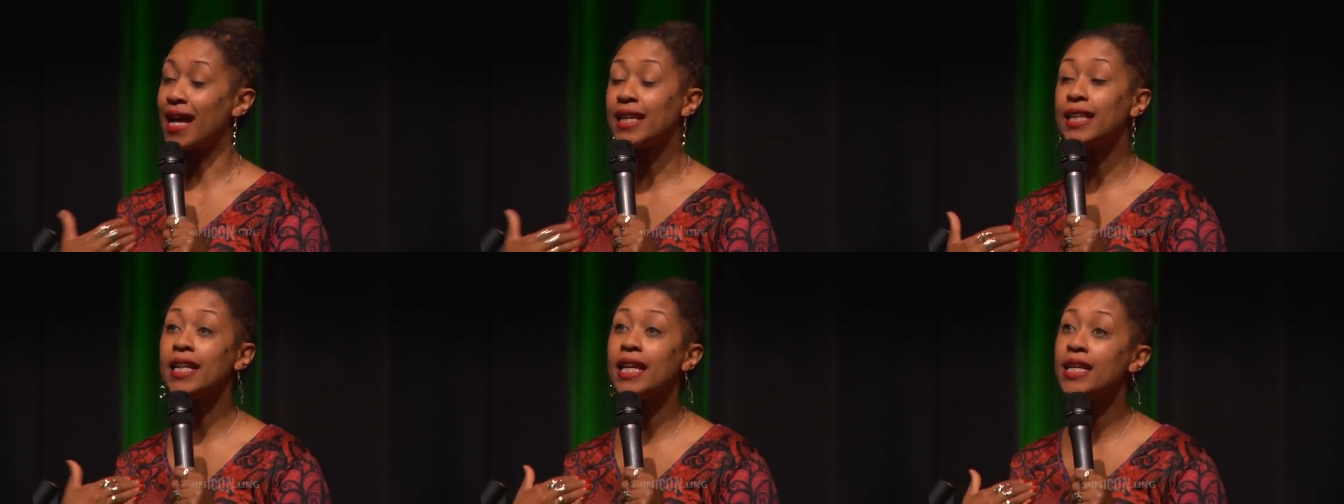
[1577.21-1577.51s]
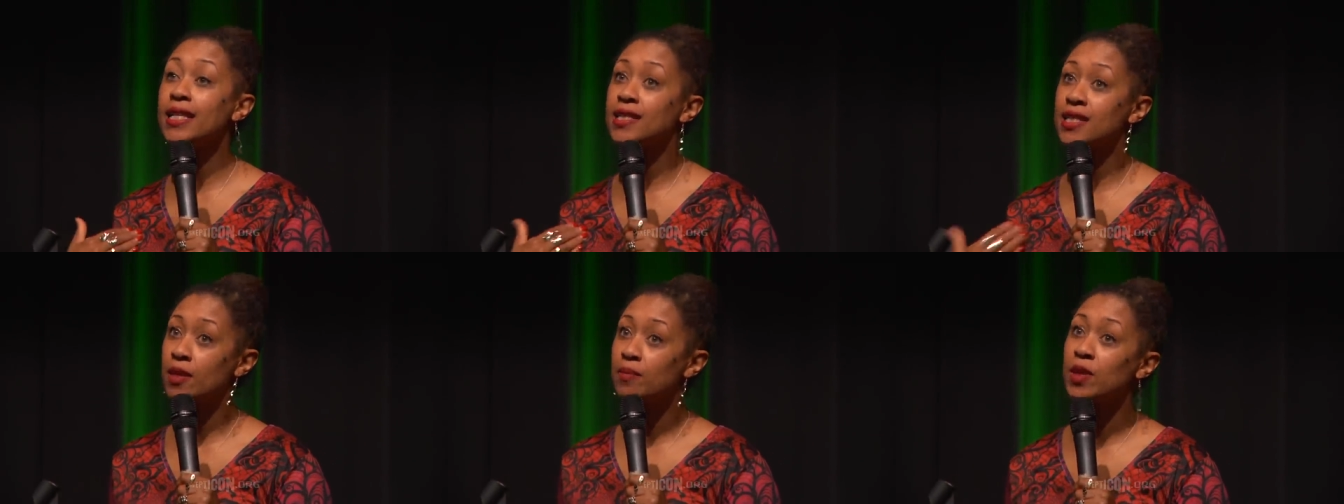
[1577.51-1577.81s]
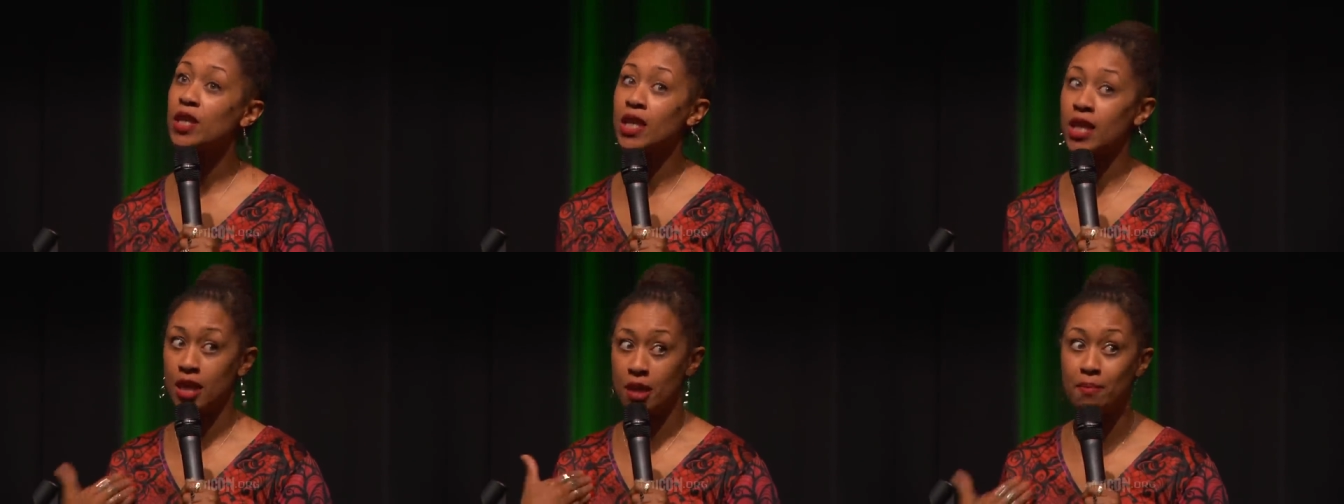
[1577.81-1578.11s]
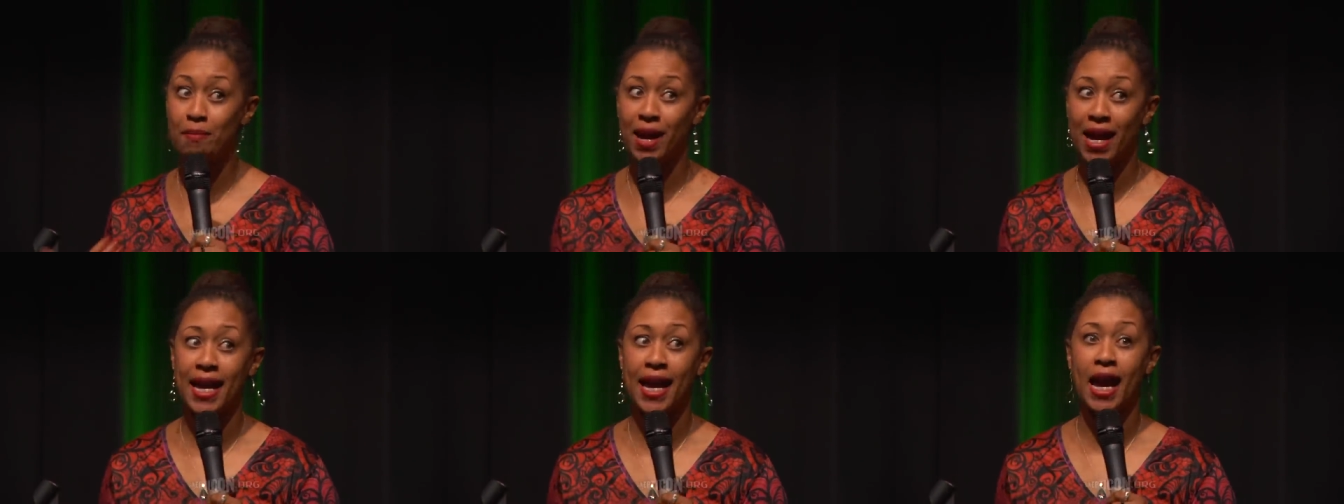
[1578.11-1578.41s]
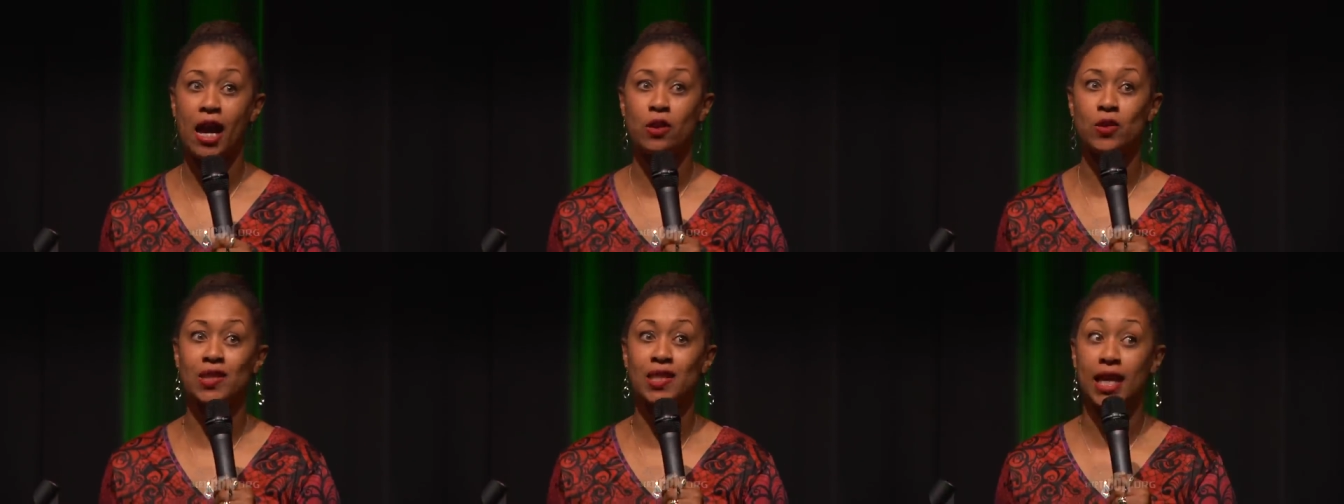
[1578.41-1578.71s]
I need something in my
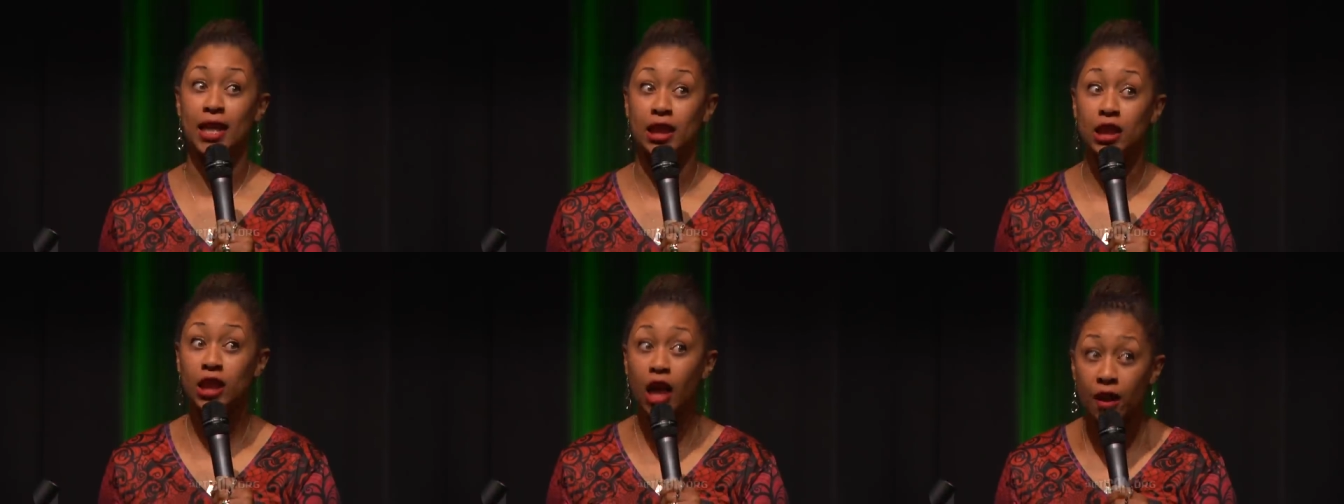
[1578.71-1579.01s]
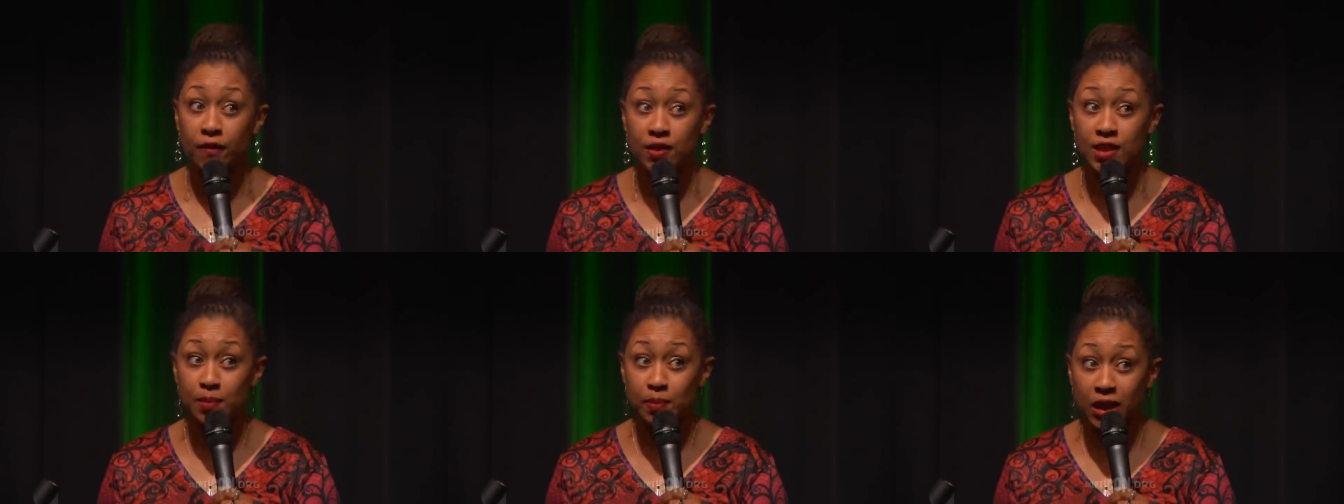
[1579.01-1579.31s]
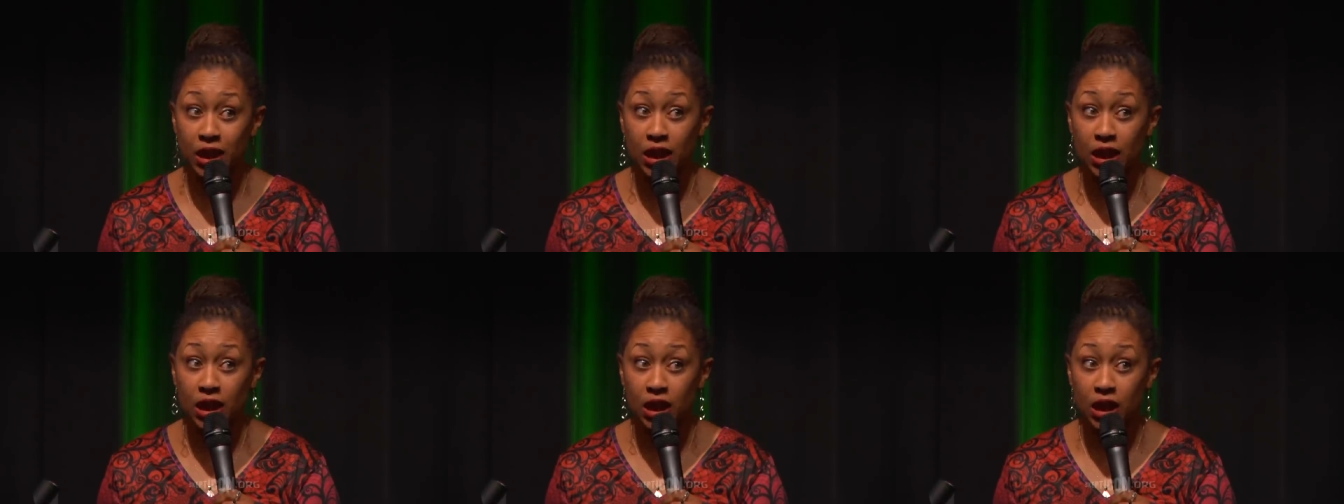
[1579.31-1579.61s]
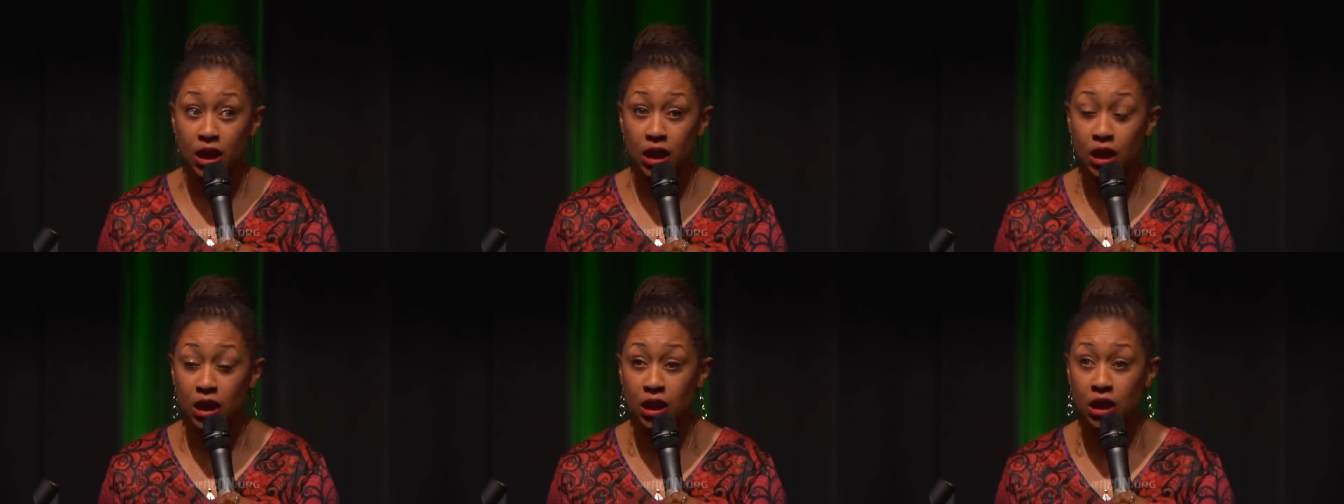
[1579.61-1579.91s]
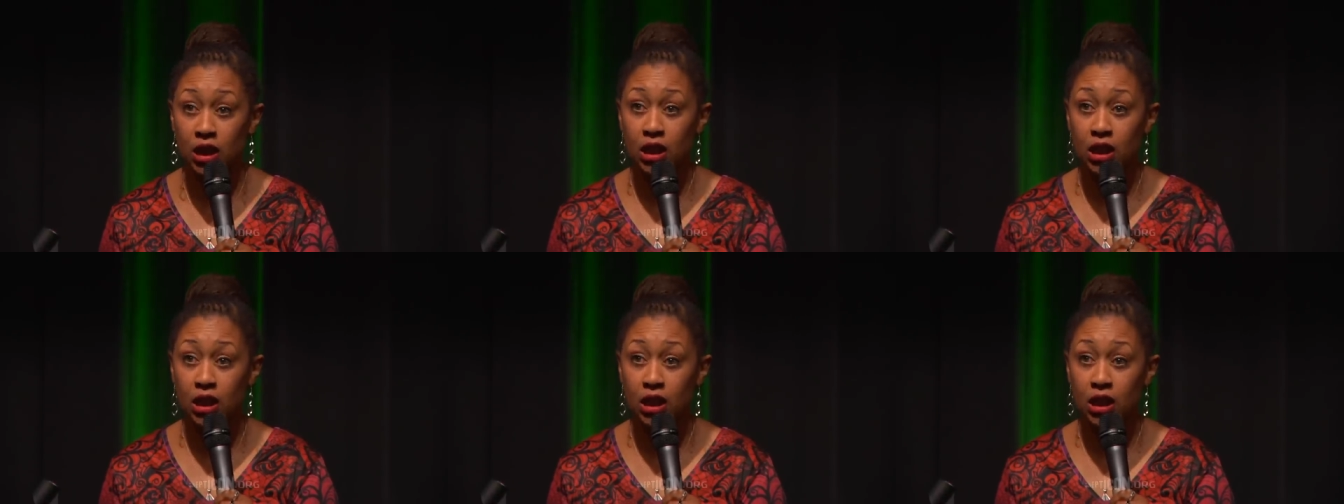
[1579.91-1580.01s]
house that loves me,